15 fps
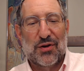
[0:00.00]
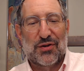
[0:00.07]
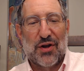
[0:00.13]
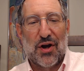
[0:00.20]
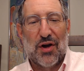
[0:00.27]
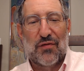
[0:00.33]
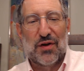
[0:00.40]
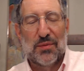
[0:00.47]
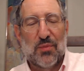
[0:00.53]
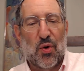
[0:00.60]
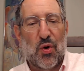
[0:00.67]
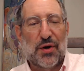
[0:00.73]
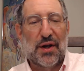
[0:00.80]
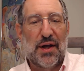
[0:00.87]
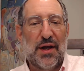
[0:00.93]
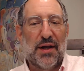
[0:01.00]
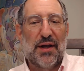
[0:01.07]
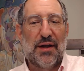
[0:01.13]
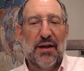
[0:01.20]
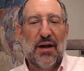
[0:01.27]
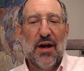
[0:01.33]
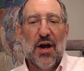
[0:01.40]
Boker Tov, good
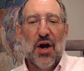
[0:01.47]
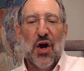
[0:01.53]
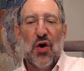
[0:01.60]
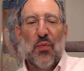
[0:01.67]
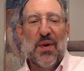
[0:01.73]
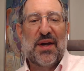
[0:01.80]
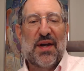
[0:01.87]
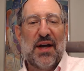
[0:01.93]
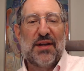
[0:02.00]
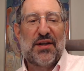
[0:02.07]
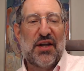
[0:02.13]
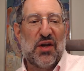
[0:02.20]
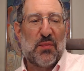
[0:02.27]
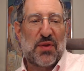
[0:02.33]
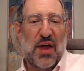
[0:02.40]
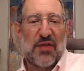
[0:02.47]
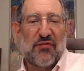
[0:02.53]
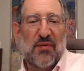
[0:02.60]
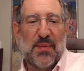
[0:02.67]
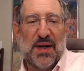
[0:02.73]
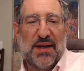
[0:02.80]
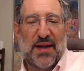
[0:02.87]
morning. We continue with our
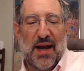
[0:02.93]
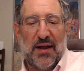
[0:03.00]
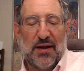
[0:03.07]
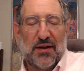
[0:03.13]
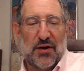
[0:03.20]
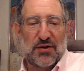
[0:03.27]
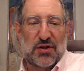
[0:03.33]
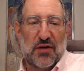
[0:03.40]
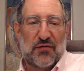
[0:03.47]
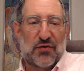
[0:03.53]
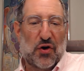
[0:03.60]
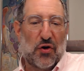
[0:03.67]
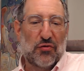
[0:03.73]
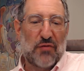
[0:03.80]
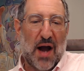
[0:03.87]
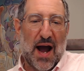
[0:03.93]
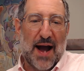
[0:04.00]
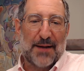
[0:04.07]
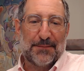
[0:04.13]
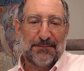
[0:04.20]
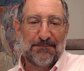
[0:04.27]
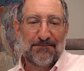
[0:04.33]
3-minute daily dose of
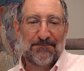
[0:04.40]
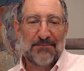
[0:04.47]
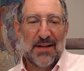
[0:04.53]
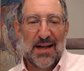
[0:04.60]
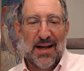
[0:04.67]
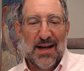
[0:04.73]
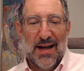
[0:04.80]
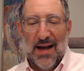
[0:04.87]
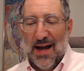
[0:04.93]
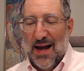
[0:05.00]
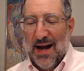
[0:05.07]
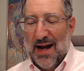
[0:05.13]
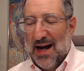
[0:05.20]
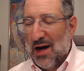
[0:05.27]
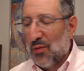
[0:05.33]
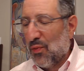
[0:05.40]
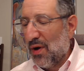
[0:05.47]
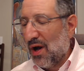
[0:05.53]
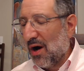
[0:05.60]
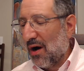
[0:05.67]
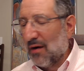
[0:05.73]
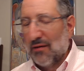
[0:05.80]
Torah.
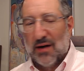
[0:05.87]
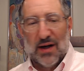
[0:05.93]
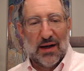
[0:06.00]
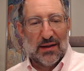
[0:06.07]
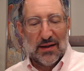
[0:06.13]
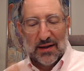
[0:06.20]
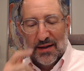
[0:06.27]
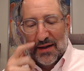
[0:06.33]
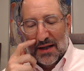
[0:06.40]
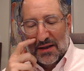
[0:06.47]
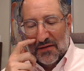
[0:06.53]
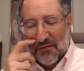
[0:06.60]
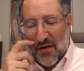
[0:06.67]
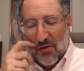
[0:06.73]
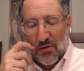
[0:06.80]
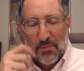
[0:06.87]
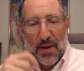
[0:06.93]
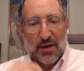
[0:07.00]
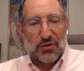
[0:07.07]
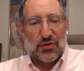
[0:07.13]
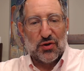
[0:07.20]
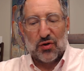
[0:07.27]
We are looking at the following
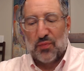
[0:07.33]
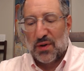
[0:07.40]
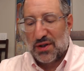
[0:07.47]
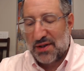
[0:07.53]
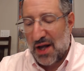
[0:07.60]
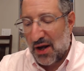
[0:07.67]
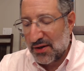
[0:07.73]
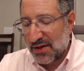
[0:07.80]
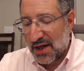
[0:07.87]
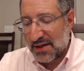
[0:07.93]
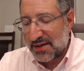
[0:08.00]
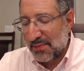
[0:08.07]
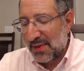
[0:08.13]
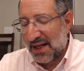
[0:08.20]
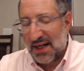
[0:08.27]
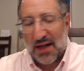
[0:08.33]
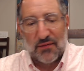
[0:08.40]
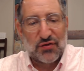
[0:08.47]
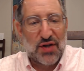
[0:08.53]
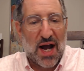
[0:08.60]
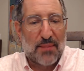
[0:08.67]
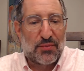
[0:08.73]
pasuk, which tells us the beginning
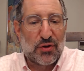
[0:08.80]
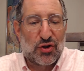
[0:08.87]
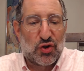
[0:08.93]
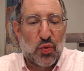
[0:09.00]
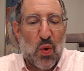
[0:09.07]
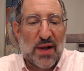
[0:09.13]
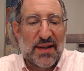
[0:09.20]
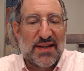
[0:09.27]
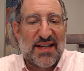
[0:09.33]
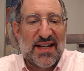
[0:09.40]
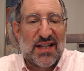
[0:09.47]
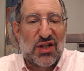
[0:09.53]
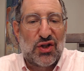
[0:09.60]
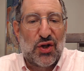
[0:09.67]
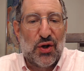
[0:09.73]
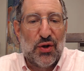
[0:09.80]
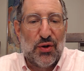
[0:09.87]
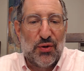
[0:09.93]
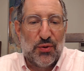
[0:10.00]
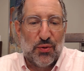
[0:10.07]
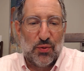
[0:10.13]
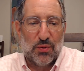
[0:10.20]
of chapter
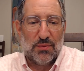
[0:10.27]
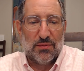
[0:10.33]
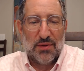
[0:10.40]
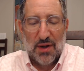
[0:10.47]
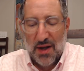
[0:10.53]
22.